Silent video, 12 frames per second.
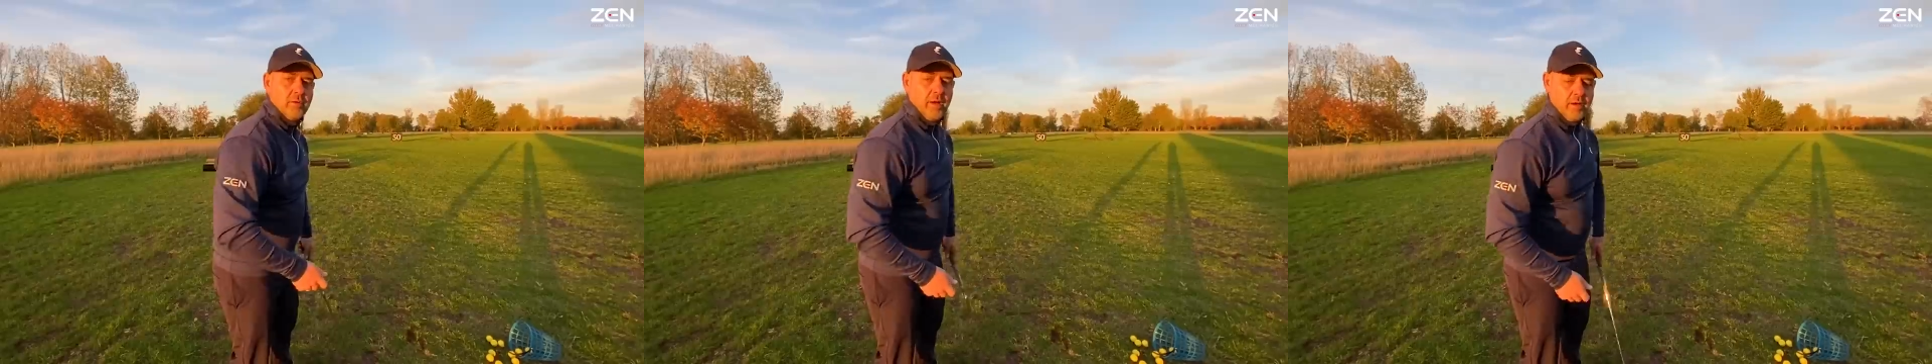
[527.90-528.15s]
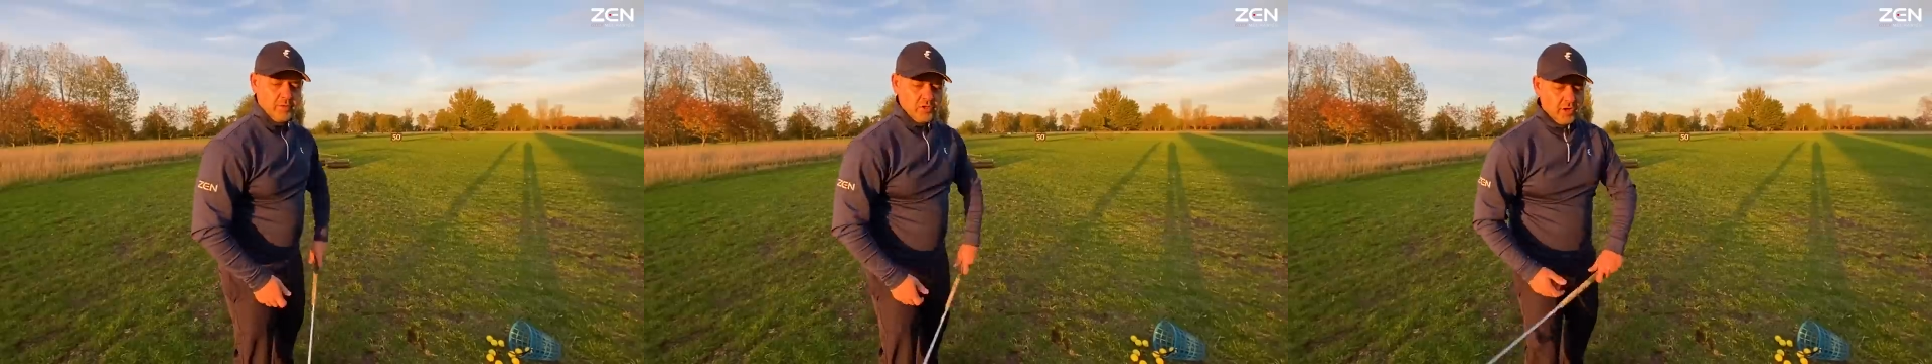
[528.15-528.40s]
I
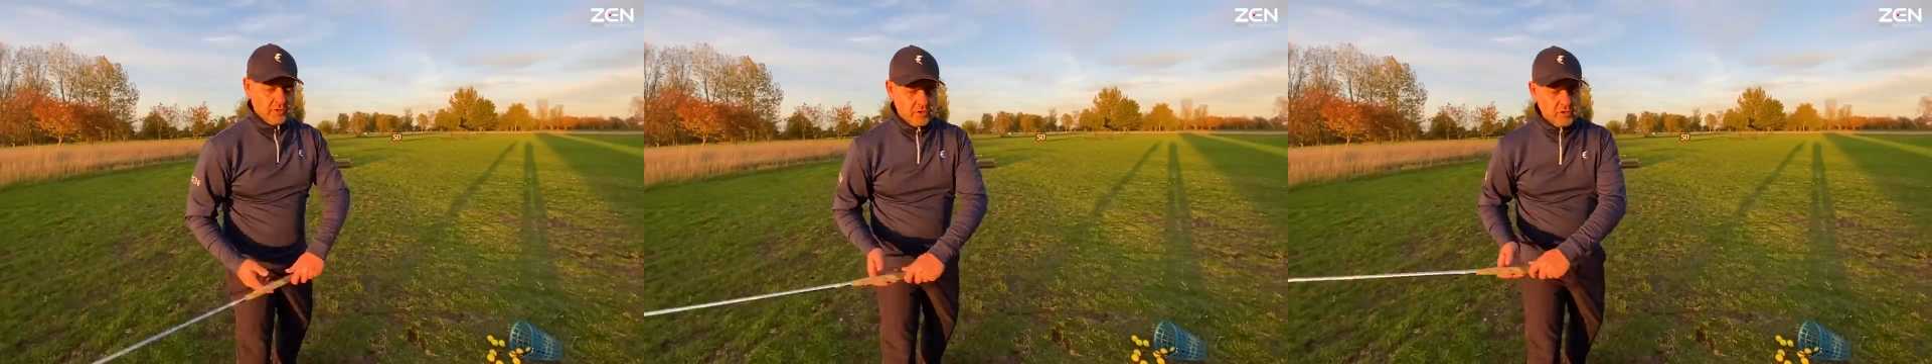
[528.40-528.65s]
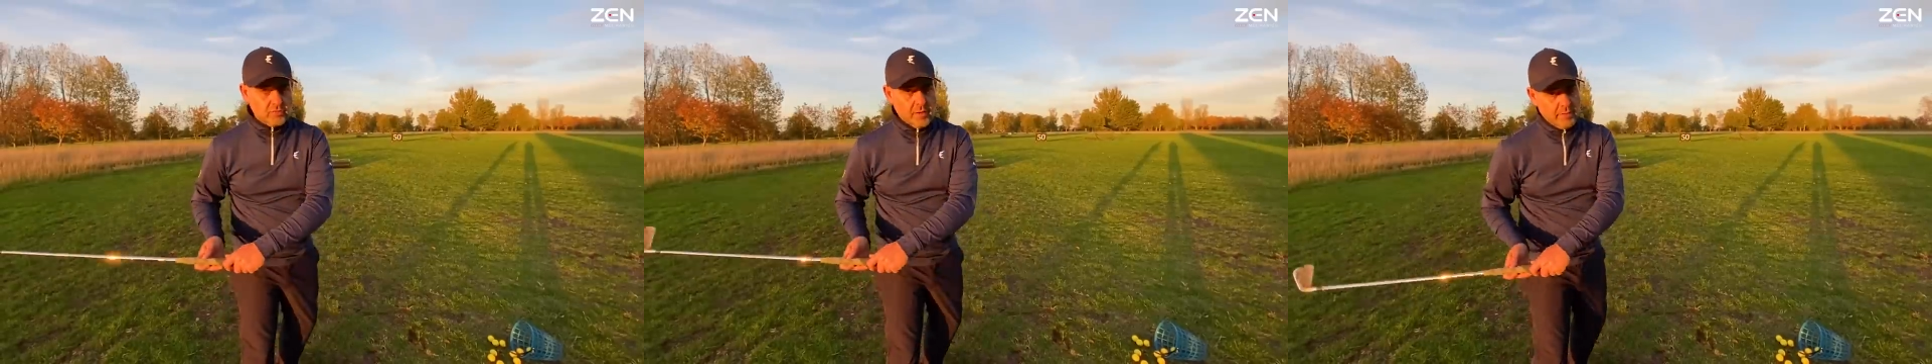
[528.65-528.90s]
might be starting to
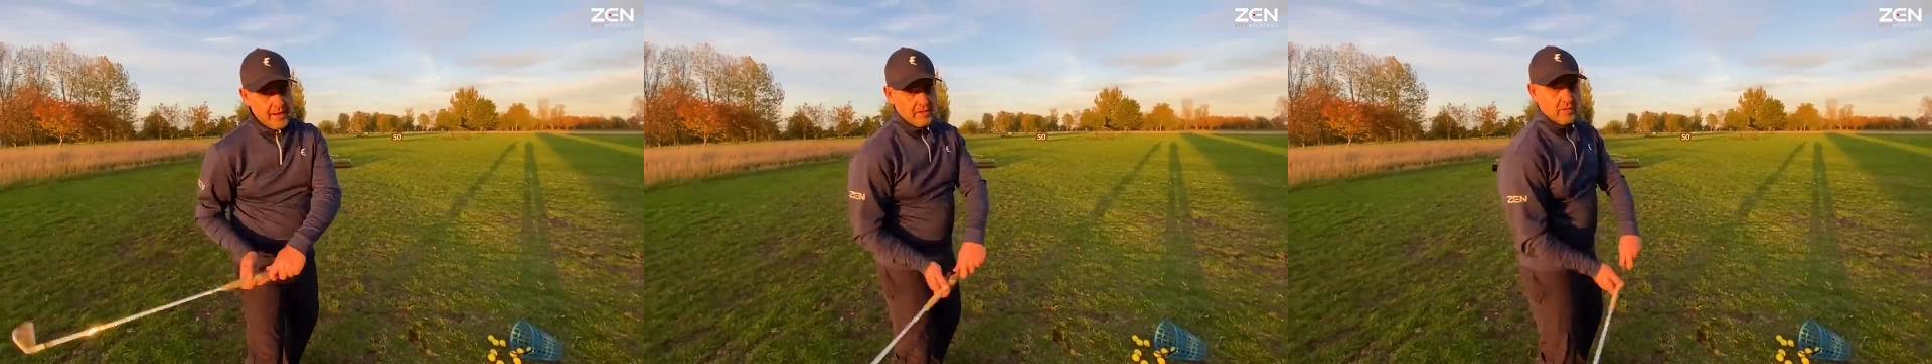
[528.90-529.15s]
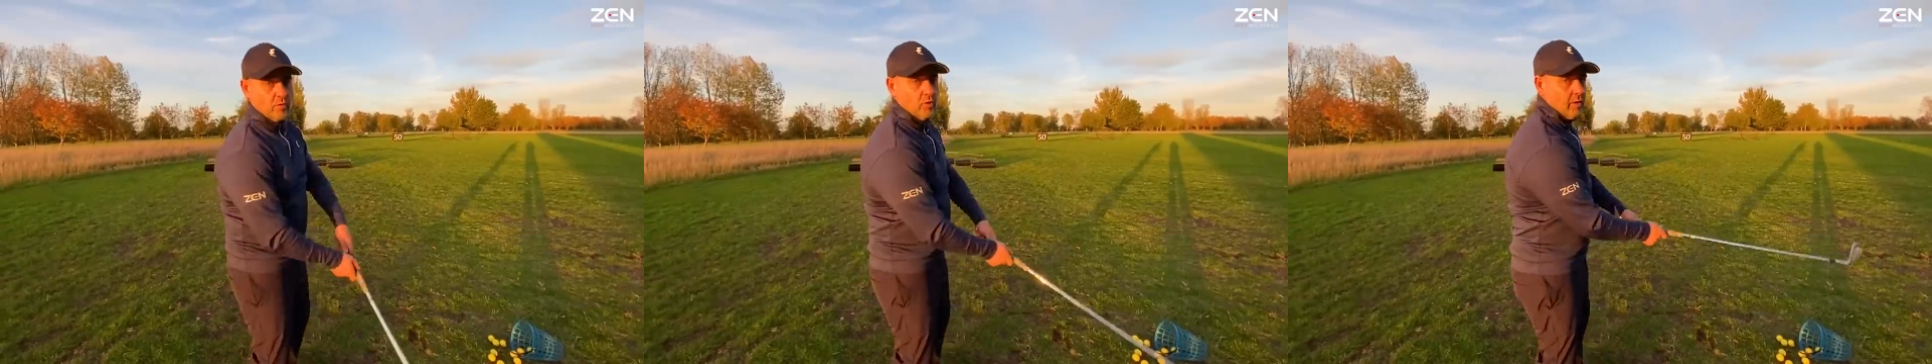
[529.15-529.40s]
use my
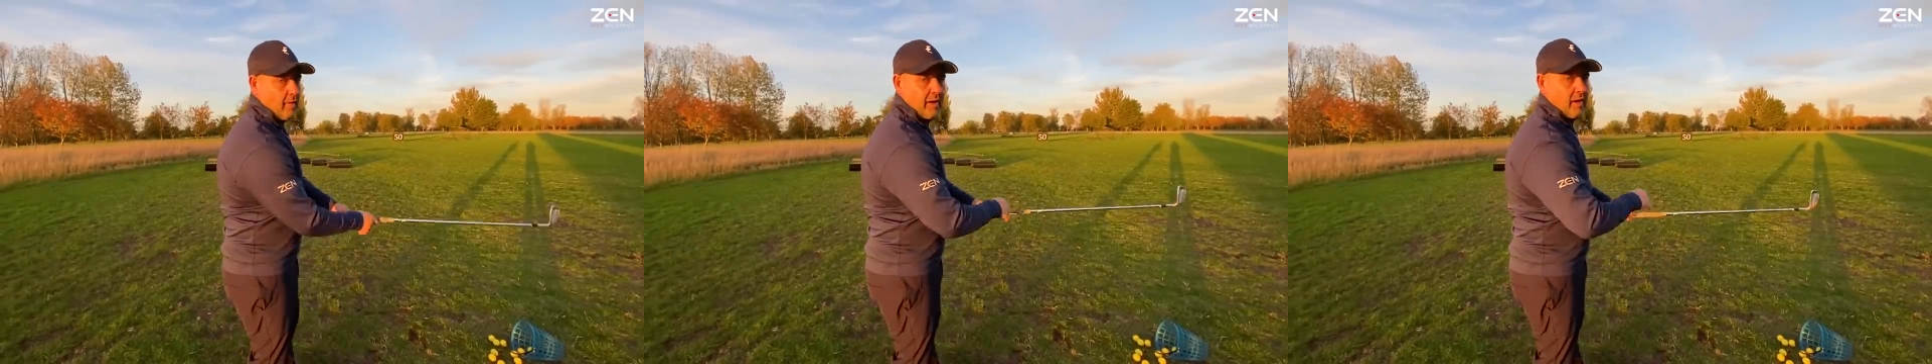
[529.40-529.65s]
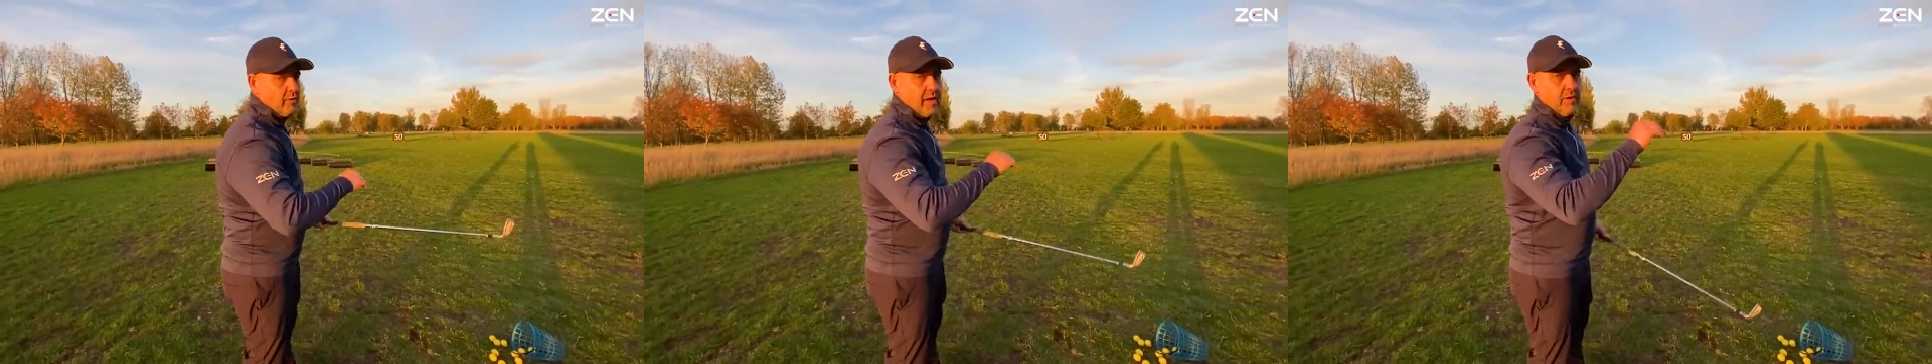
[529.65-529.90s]
path more, I
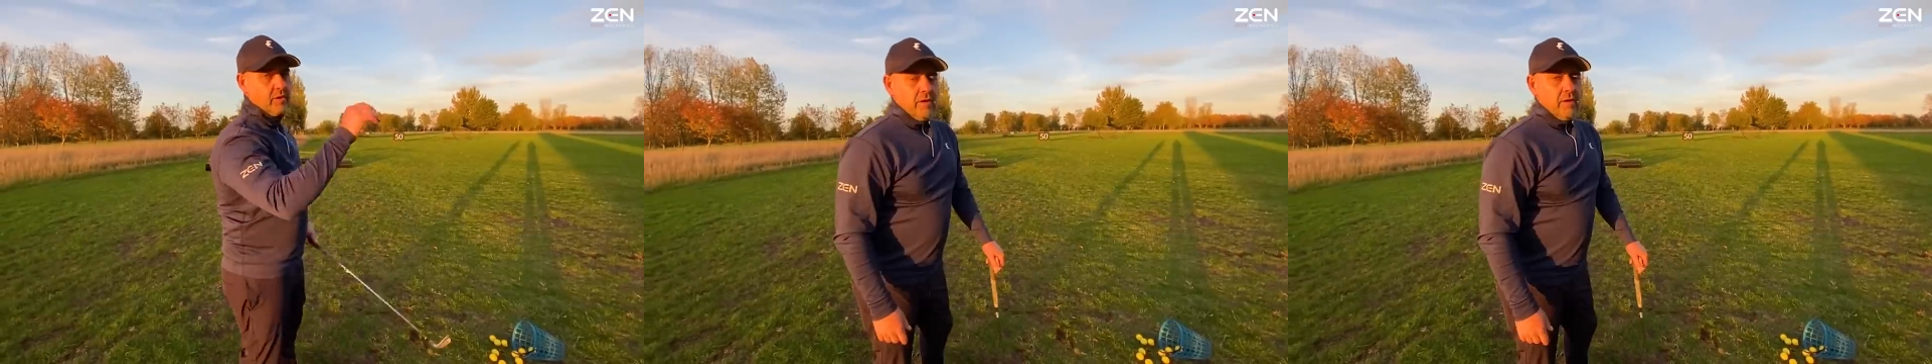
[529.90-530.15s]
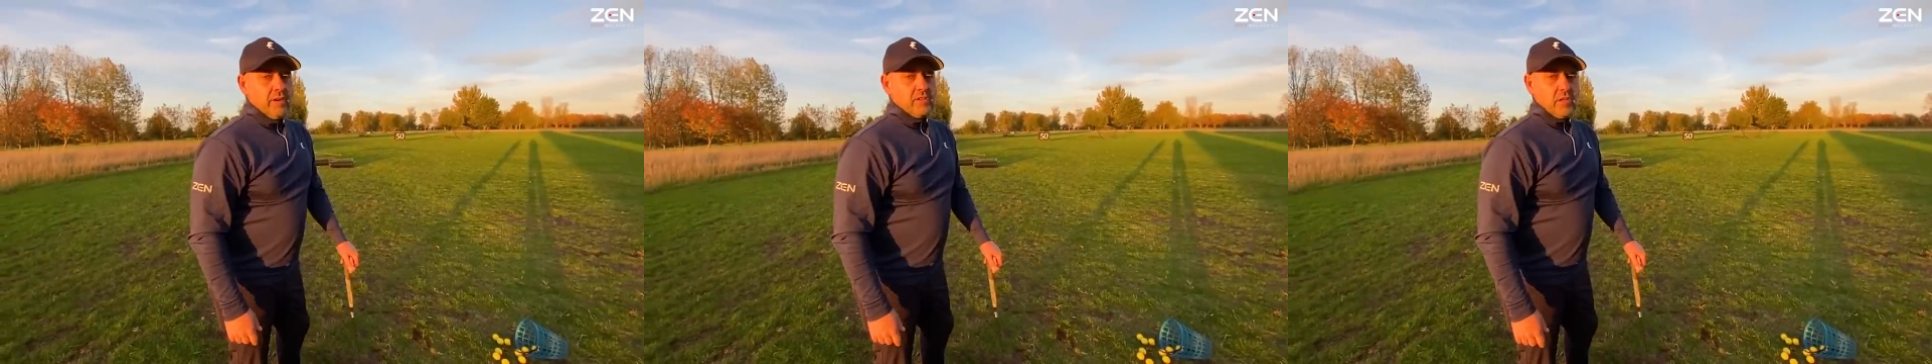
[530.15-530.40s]
might go down a
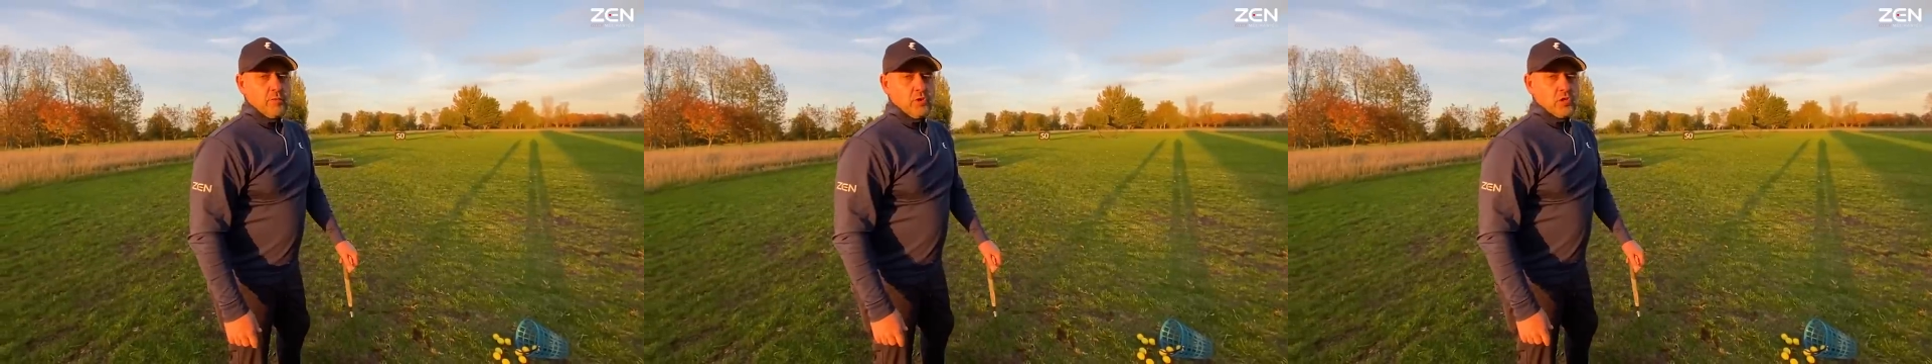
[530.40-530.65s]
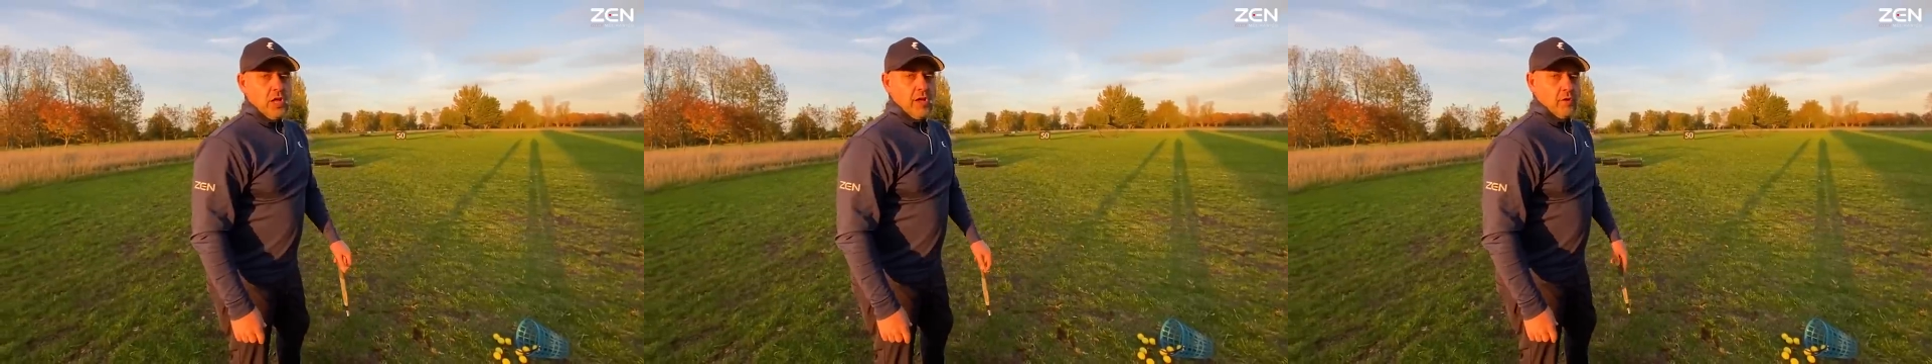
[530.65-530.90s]
very
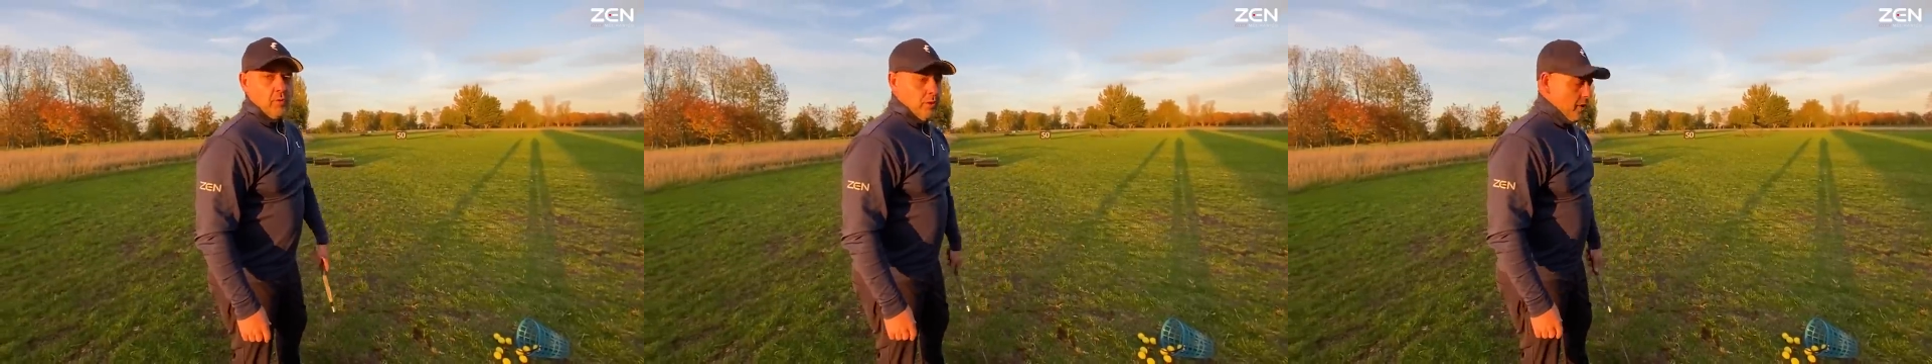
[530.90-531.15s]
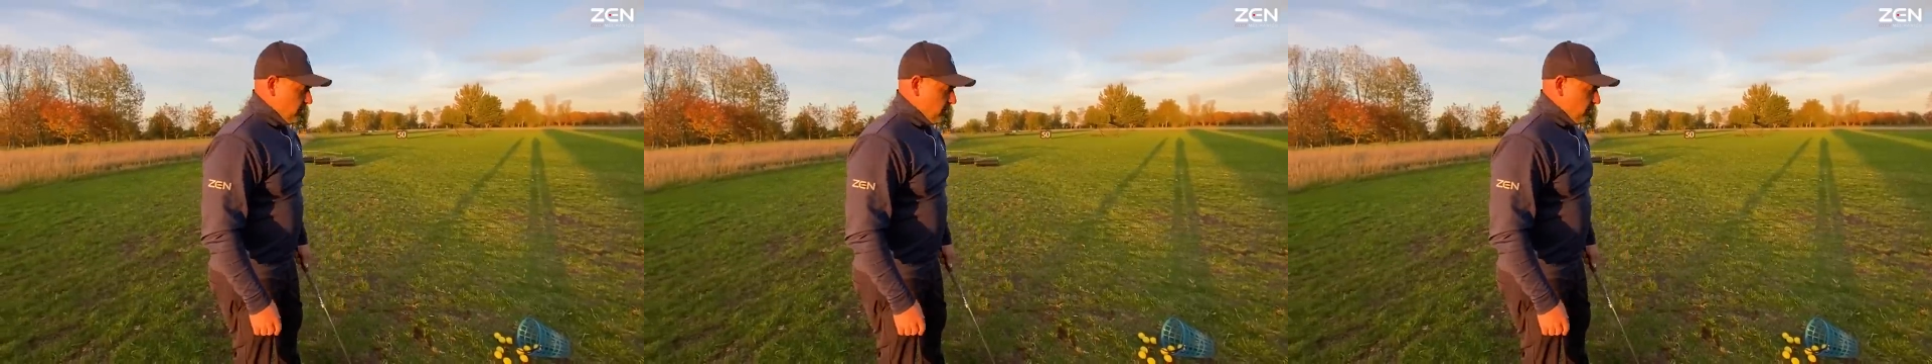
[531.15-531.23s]
slippery slope.